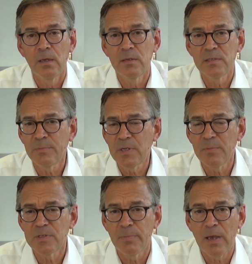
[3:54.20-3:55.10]

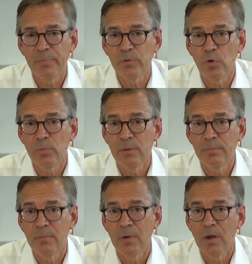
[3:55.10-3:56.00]
Sometimes the papilloma
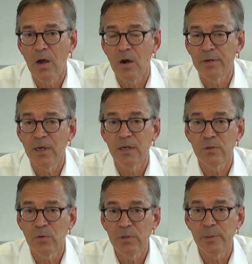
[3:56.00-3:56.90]
are not
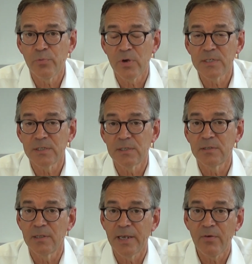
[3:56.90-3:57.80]
only present in
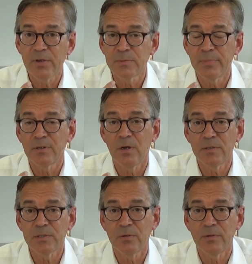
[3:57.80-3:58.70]
the larynx, but
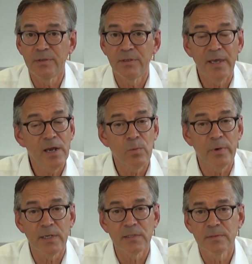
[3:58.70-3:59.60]
also in the
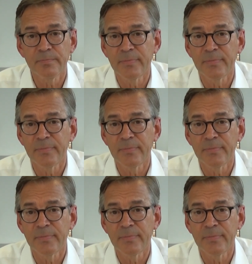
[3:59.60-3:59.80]
airways.